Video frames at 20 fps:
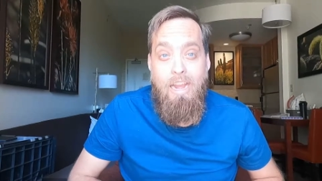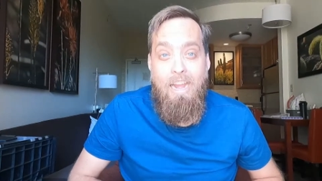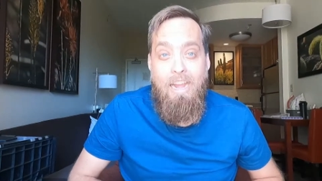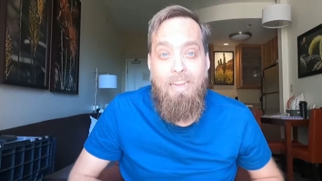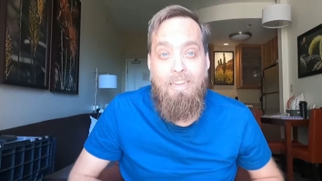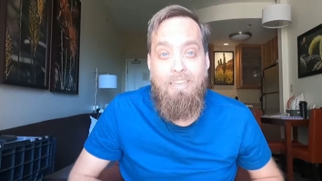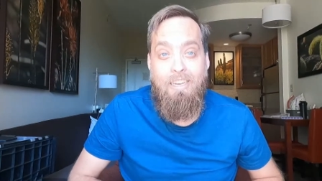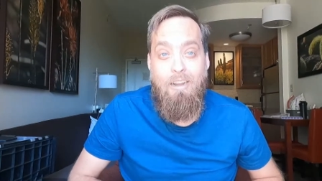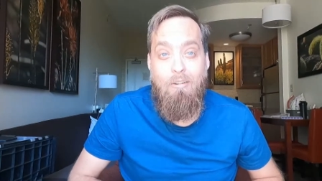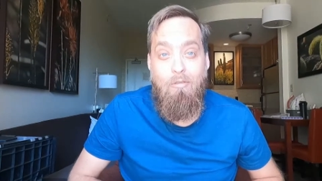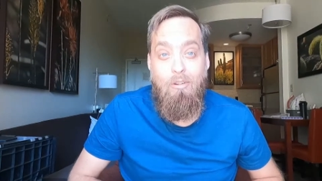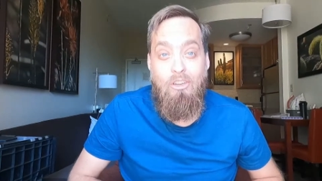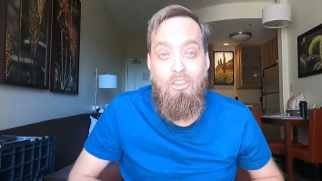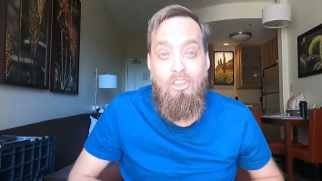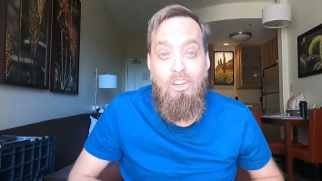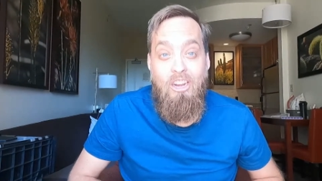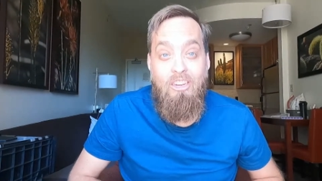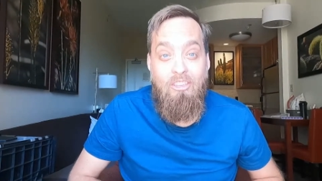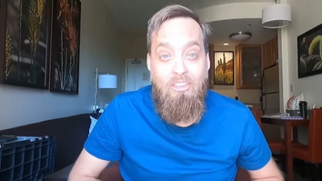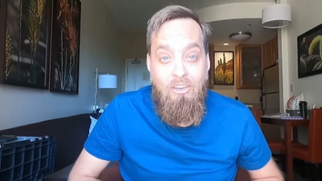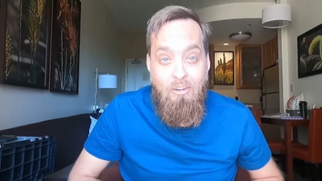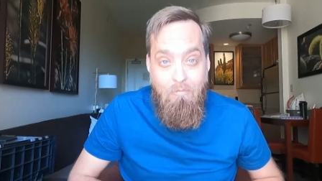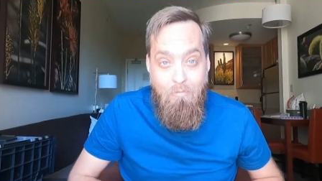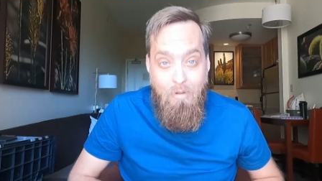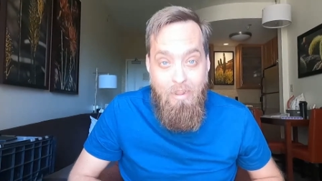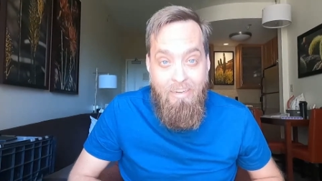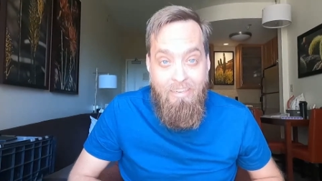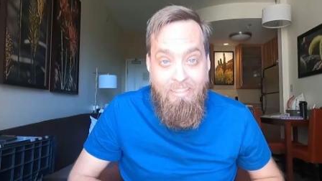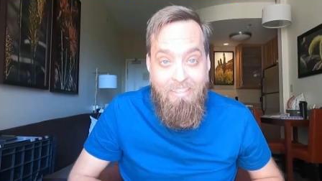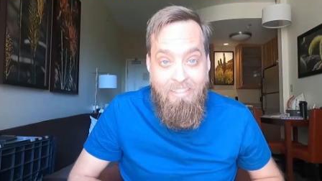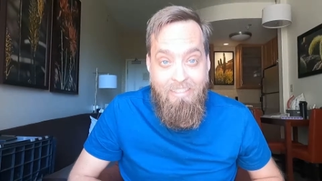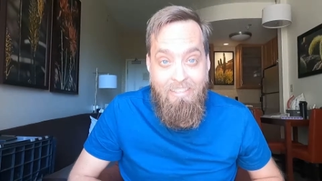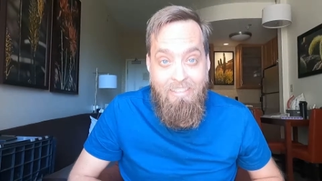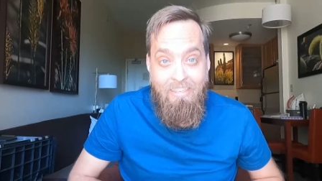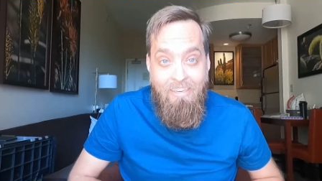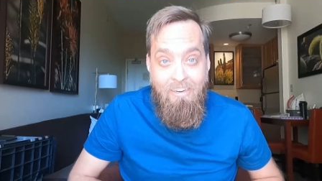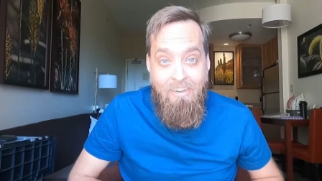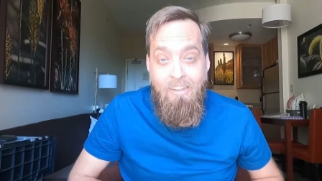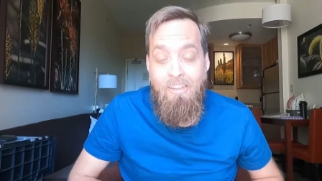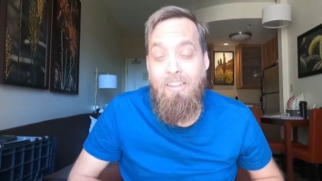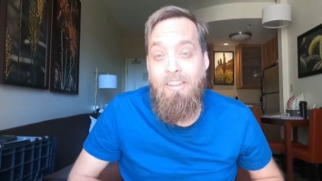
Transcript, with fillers: anti rejection medicine,